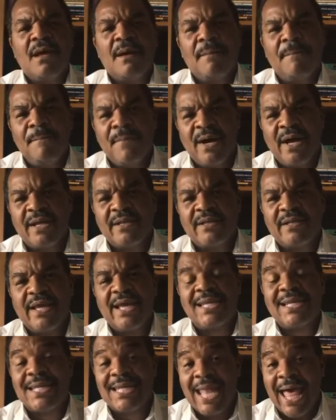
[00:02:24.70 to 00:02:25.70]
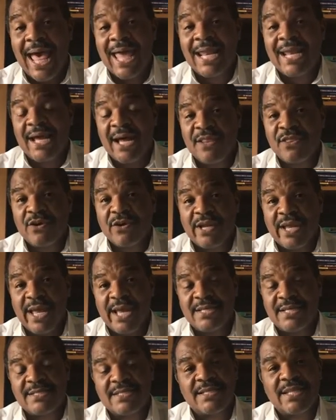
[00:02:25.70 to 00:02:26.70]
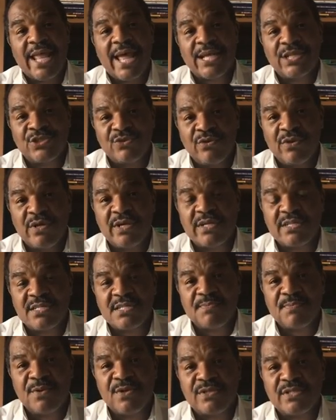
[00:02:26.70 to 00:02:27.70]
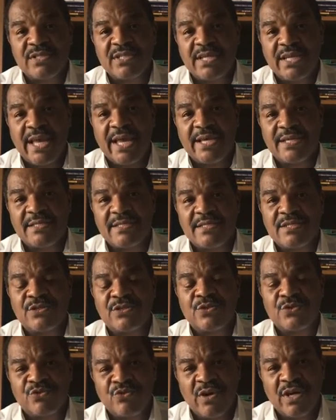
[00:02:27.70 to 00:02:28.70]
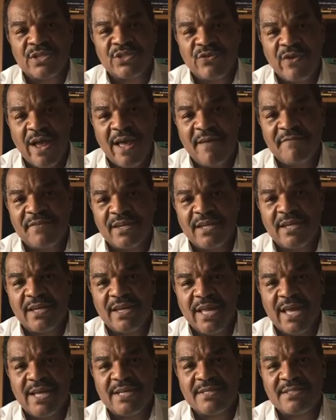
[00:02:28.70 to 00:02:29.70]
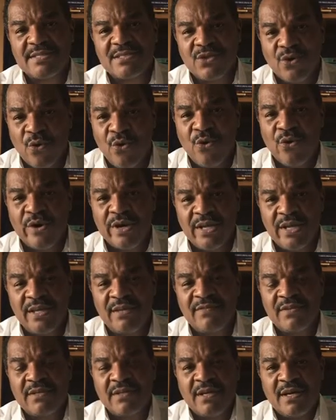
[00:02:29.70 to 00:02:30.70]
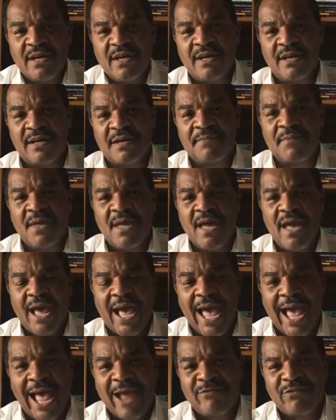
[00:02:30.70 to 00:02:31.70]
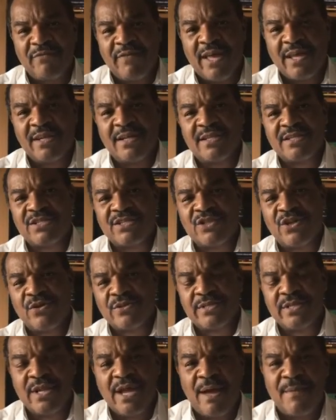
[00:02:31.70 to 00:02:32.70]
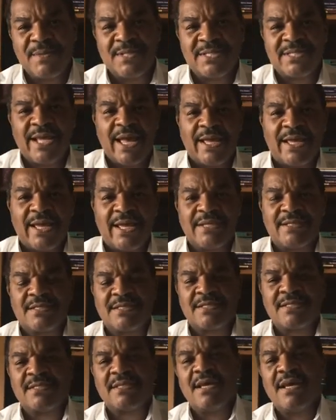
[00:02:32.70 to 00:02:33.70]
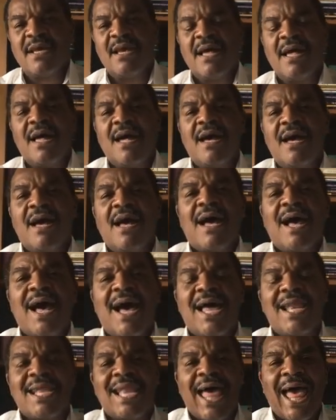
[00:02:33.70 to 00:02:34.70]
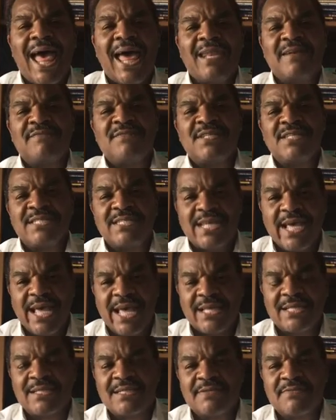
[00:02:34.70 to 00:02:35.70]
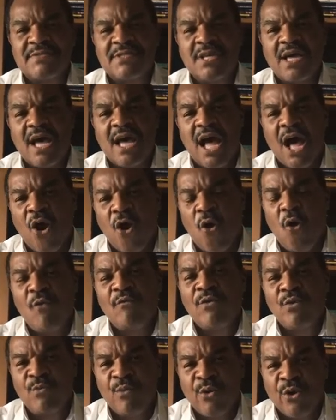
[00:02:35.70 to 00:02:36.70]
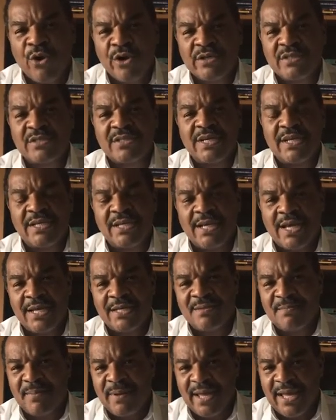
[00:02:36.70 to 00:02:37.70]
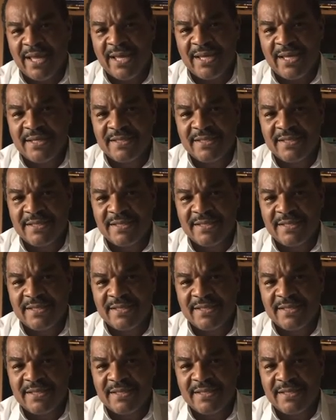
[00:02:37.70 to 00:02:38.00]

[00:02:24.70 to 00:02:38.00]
But in a lot of other cases, like drug conspiracy cases or drug trafficking cases, or even aggravated assaults and homicide cases, a lot of detectives are overworked and underpaid.